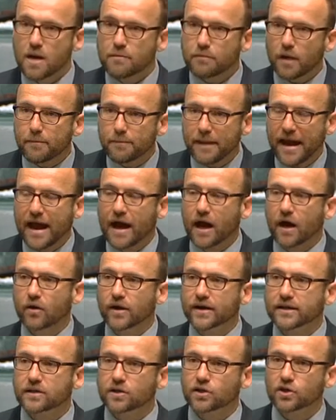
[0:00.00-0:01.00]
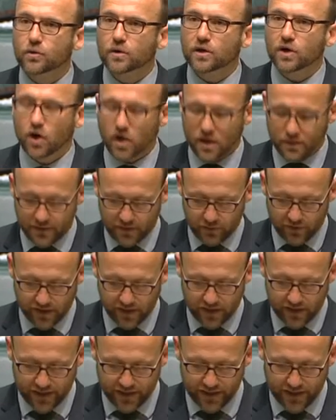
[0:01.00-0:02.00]
By powering the new economy with
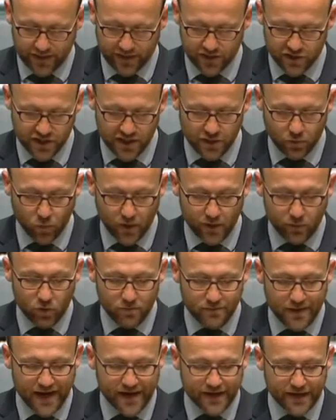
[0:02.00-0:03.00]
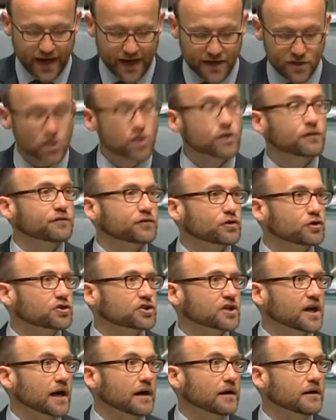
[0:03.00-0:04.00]
clean energy, we will make a new
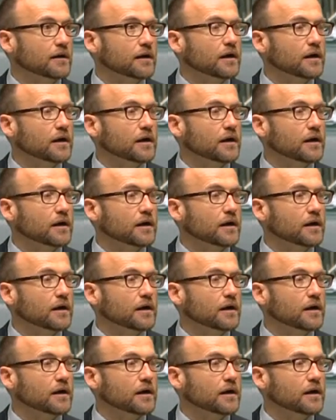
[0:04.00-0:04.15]
future